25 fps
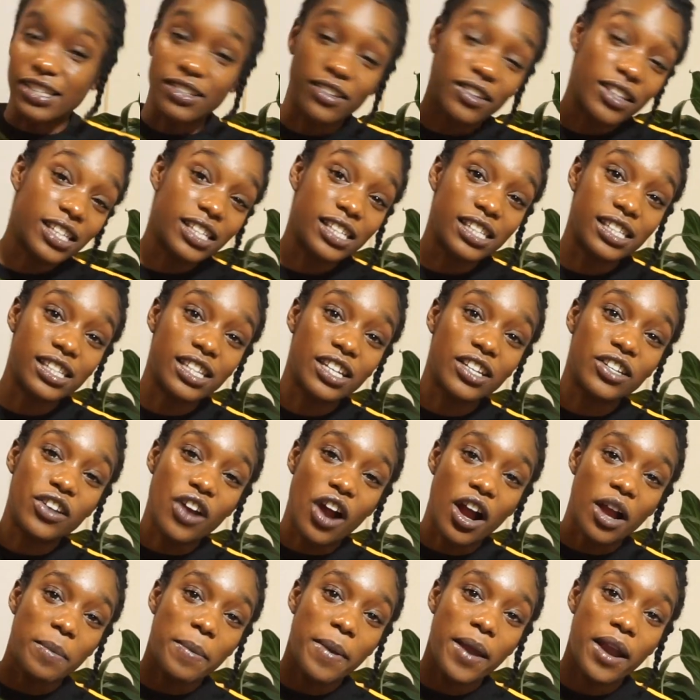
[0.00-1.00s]
So this is the
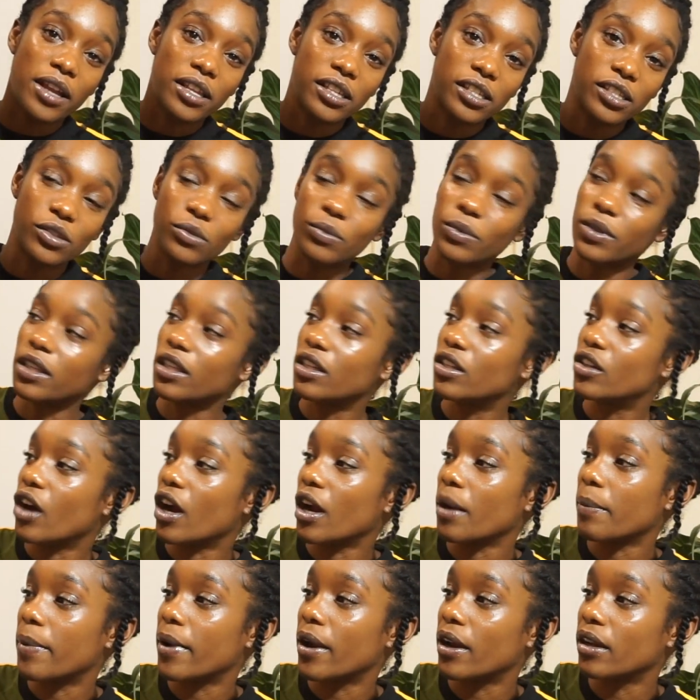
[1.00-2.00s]
dark pair. This is what the
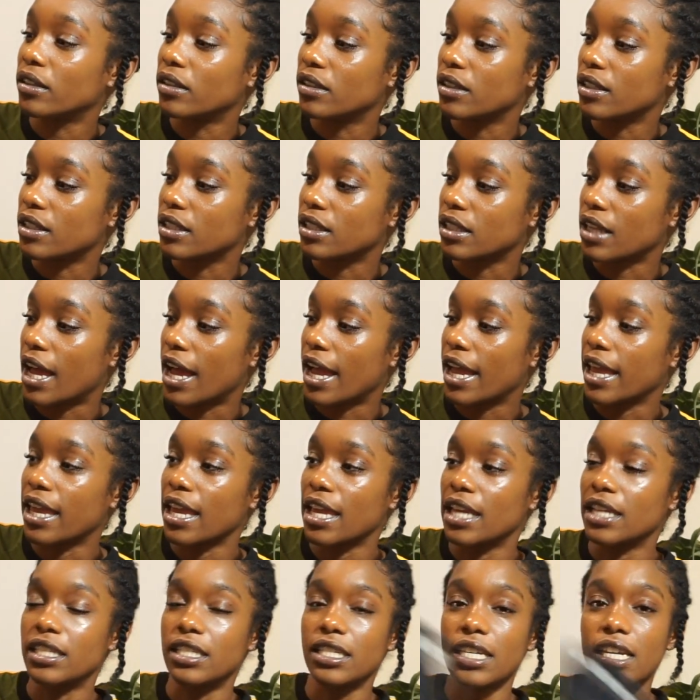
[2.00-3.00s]
dark pair looks like.
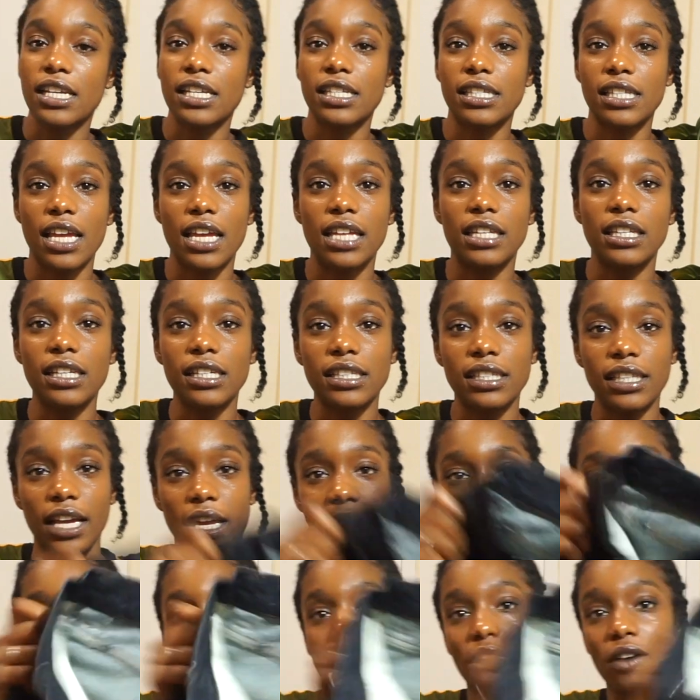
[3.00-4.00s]
It's just, it looks like
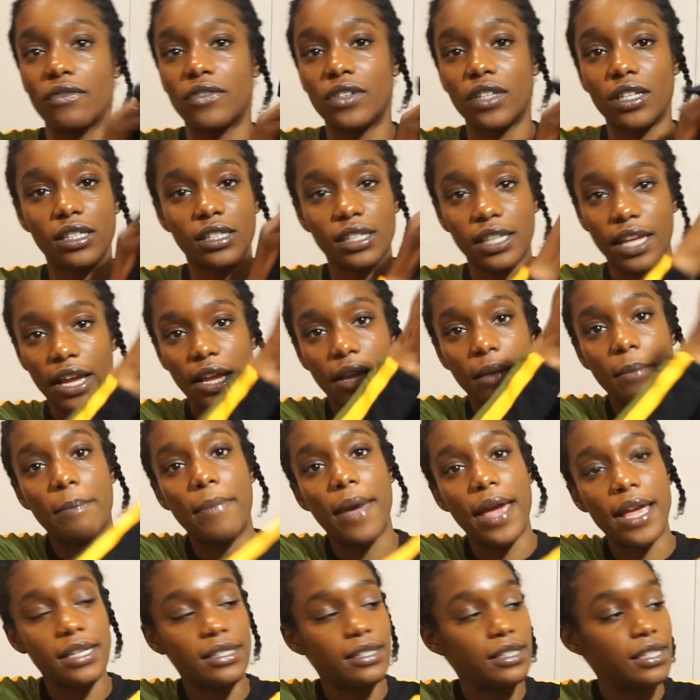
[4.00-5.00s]
a pair of just like
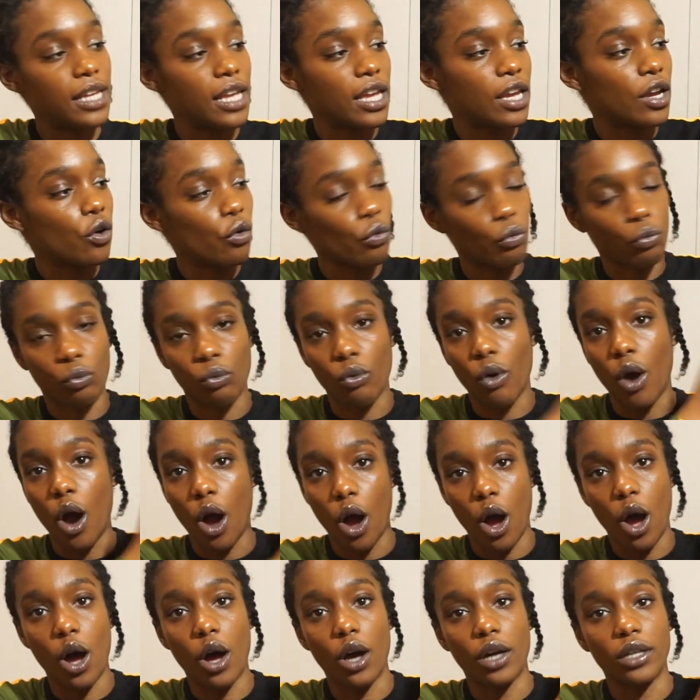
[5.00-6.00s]
basic
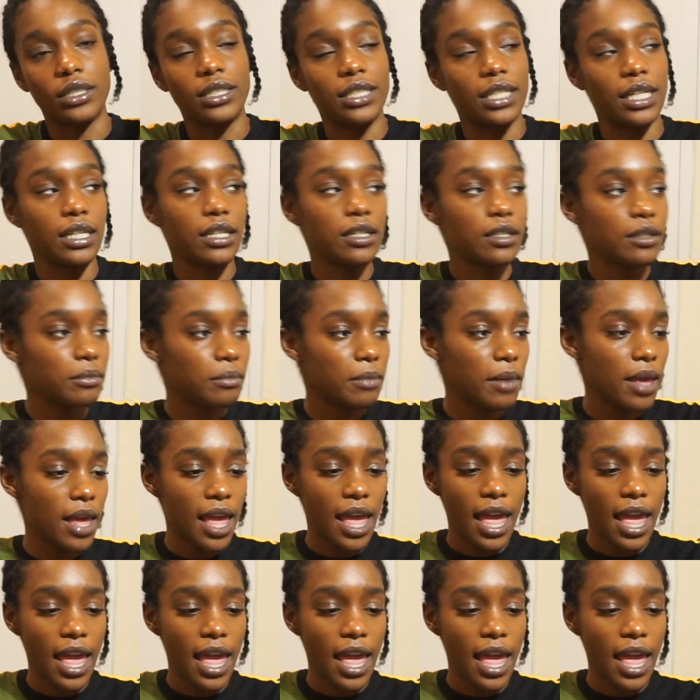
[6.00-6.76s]
raw denim.